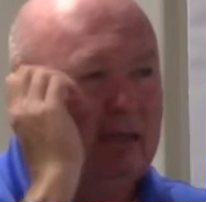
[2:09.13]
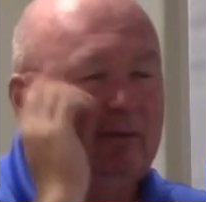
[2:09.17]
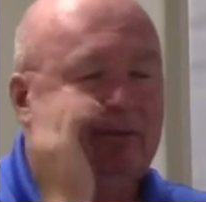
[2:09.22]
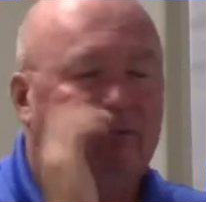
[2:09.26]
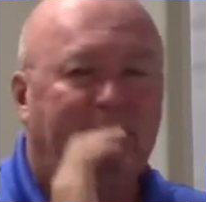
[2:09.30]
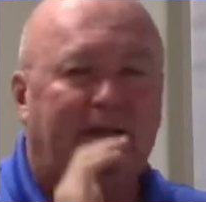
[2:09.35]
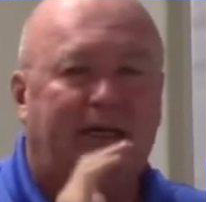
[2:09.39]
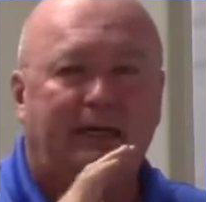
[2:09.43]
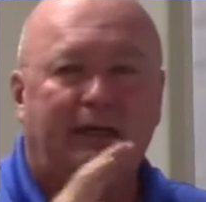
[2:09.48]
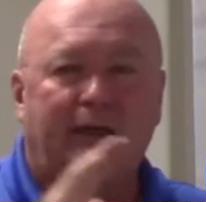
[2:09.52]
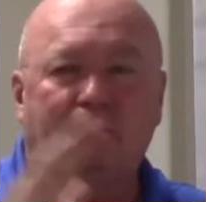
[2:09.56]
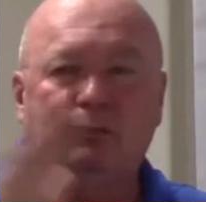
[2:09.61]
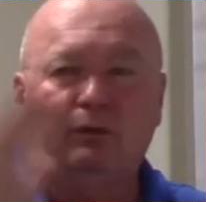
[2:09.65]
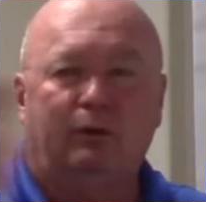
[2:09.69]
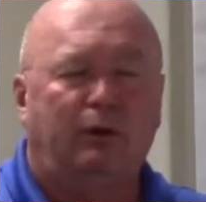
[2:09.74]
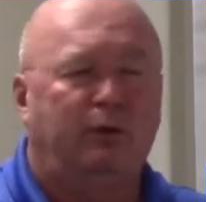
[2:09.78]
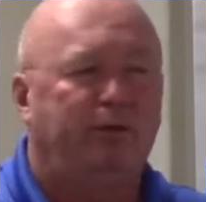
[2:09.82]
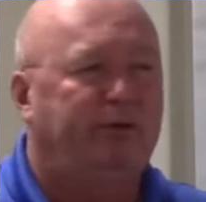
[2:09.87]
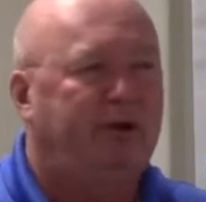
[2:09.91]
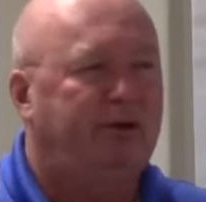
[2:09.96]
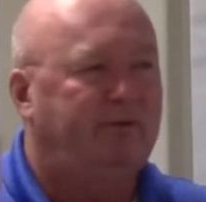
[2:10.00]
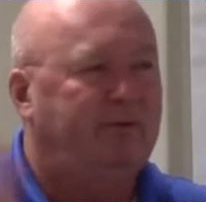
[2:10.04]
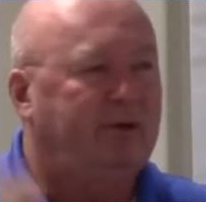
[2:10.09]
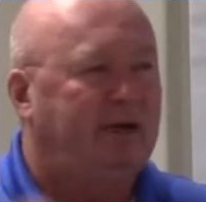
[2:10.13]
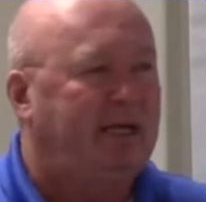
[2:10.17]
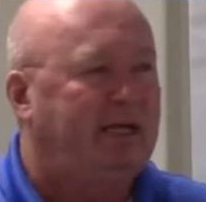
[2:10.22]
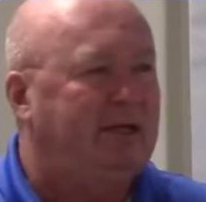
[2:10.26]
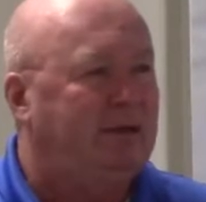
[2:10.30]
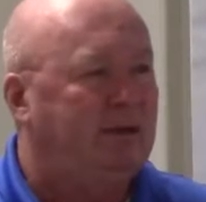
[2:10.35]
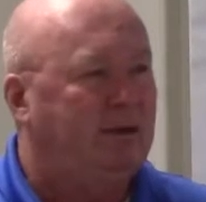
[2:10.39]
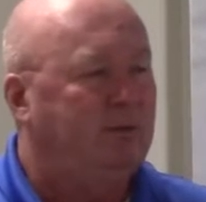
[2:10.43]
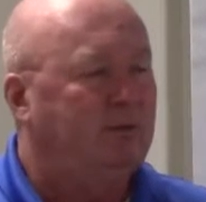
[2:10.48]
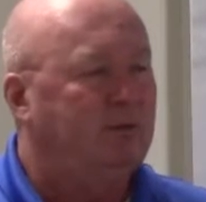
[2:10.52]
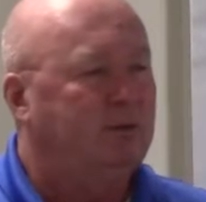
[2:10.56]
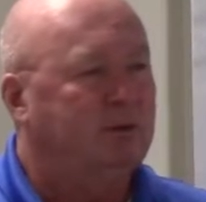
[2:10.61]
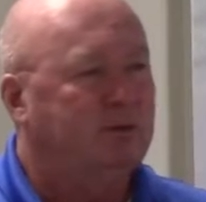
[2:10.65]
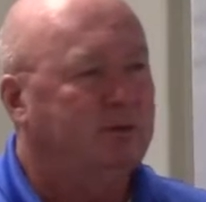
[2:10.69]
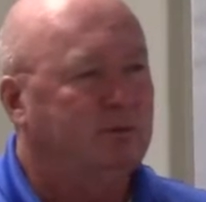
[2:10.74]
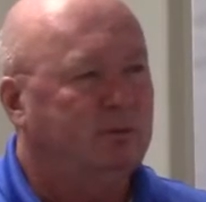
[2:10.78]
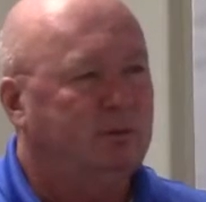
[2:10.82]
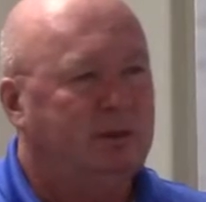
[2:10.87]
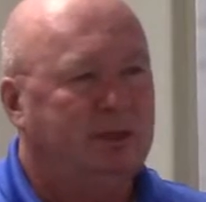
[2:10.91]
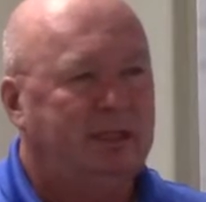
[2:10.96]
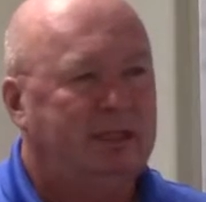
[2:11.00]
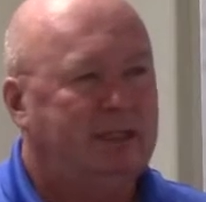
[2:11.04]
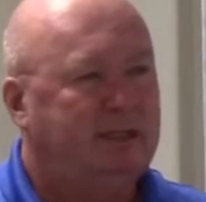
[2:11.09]
feeding a row of overhead doors.
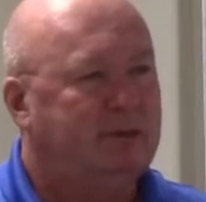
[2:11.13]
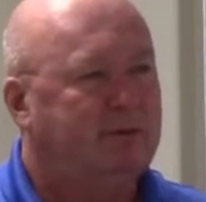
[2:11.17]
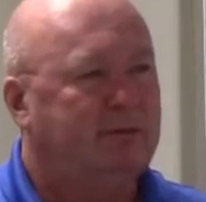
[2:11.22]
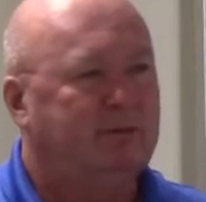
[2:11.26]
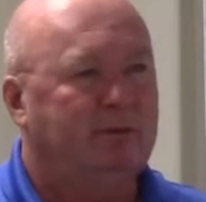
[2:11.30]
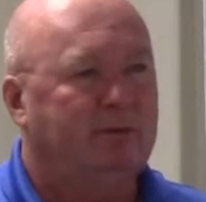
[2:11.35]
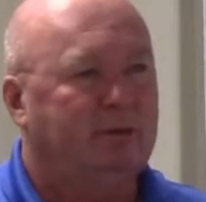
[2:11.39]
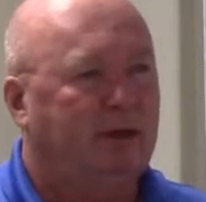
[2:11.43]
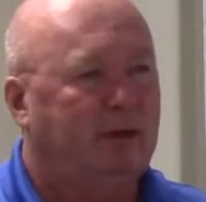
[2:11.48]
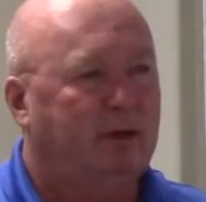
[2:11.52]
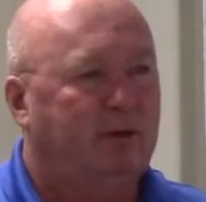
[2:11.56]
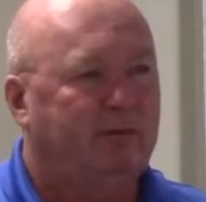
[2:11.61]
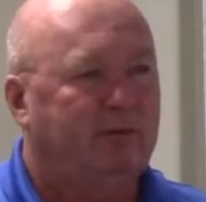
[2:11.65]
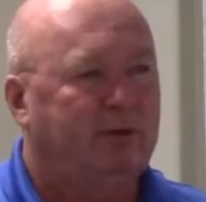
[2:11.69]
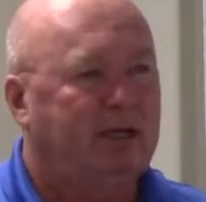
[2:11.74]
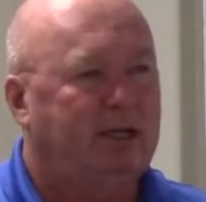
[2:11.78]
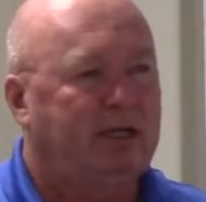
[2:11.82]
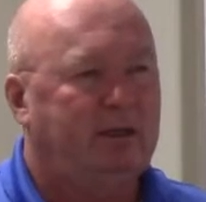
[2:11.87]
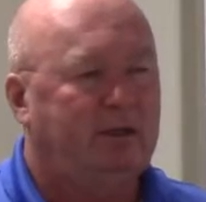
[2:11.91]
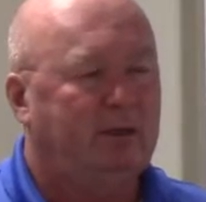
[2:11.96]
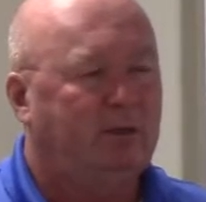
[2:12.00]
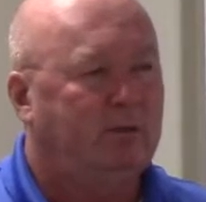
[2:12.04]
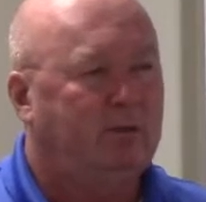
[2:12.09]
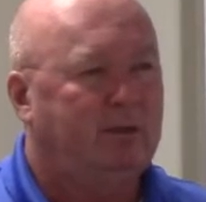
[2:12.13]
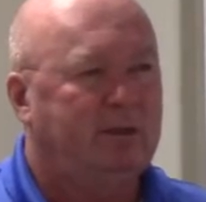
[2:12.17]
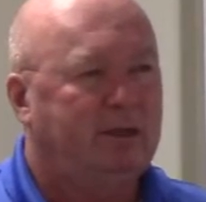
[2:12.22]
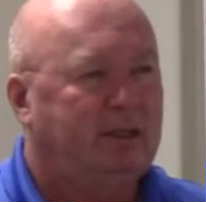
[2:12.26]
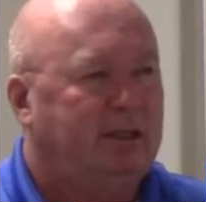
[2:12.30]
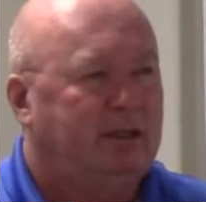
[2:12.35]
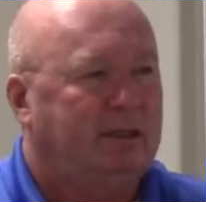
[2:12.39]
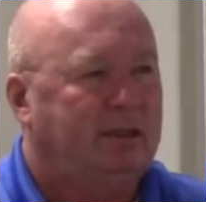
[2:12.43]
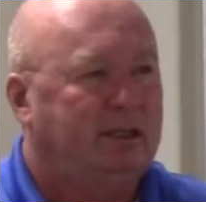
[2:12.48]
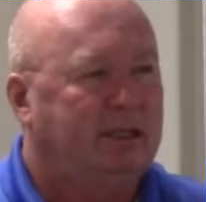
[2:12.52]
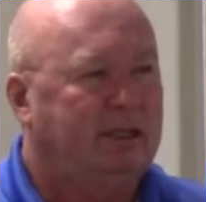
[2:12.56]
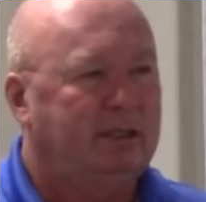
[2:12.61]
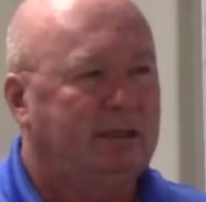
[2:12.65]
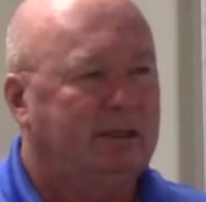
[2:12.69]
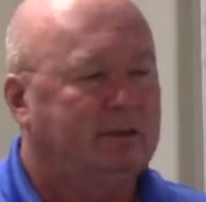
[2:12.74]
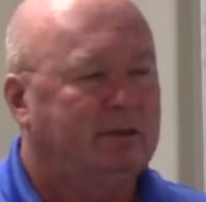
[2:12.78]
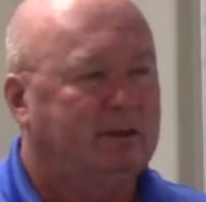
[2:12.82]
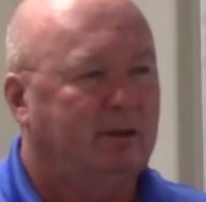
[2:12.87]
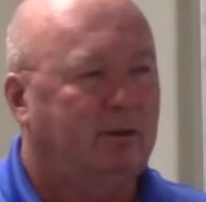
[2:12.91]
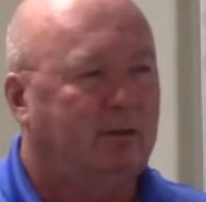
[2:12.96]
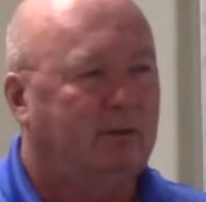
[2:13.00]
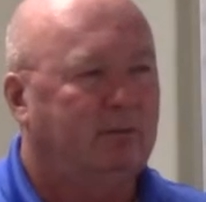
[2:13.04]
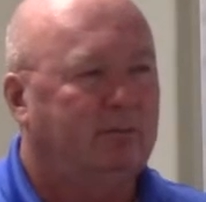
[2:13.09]
Well, each overhead door doesn't need
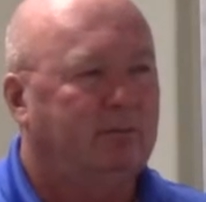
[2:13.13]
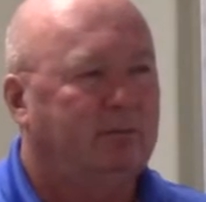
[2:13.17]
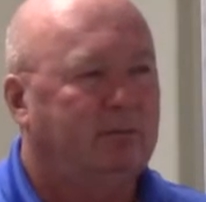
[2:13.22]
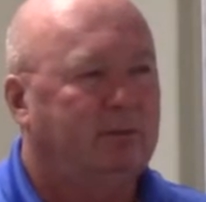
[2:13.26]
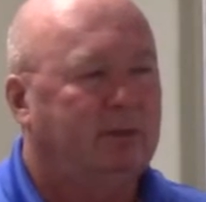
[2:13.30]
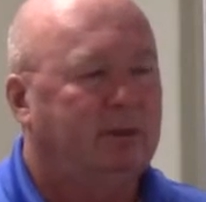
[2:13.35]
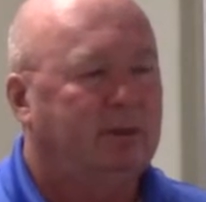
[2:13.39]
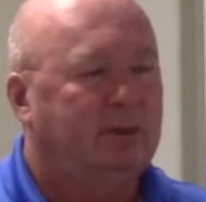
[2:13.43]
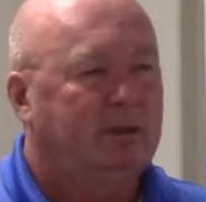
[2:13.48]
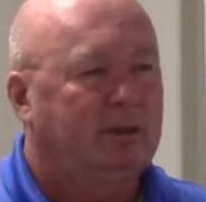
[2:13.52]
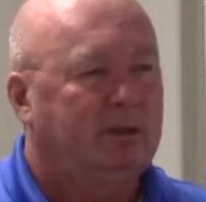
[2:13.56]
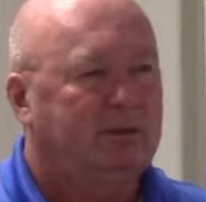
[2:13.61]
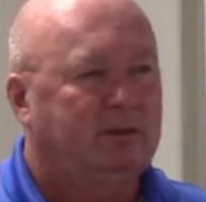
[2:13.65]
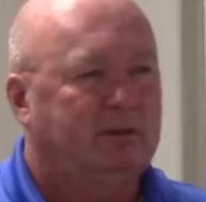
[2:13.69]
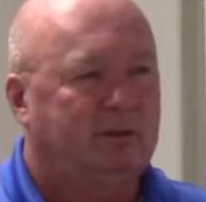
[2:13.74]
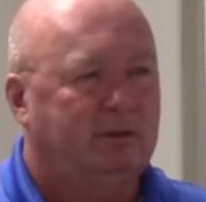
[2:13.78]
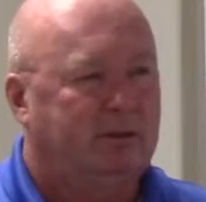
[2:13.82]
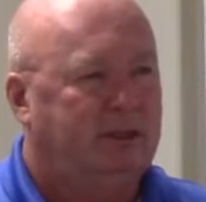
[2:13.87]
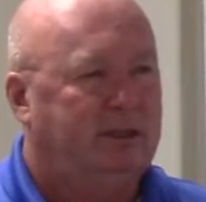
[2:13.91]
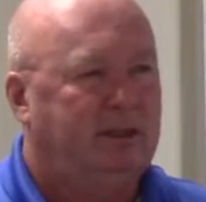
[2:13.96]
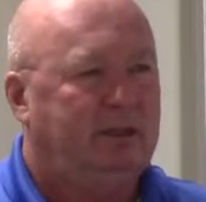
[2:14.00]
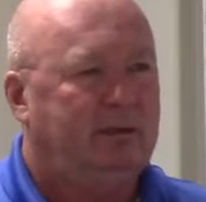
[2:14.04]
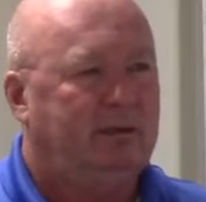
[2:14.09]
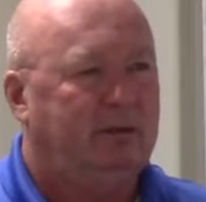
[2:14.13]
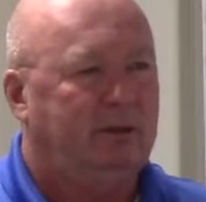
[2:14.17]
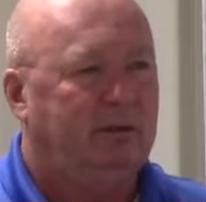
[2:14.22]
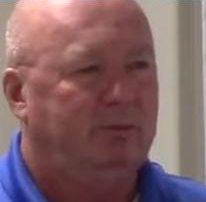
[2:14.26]
its own circuit.